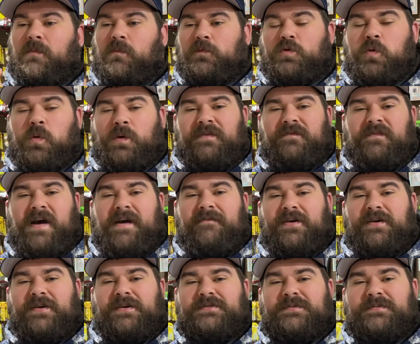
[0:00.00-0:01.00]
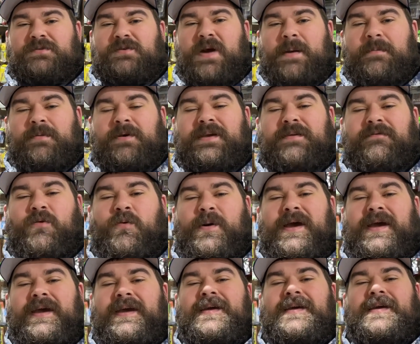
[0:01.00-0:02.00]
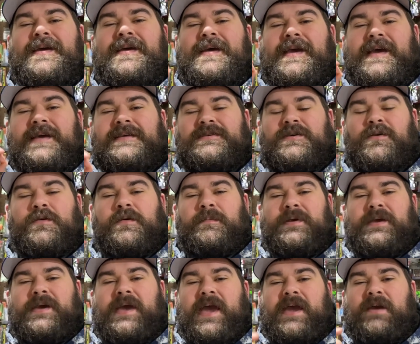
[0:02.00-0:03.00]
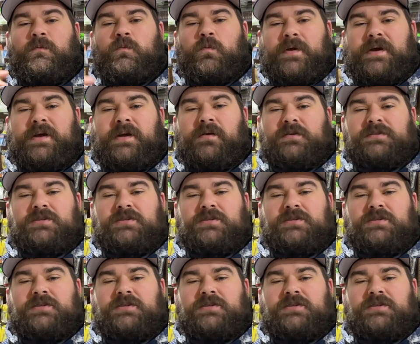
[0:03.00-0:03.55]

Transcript: 2,500 subscriber giveaway is going to be a reel.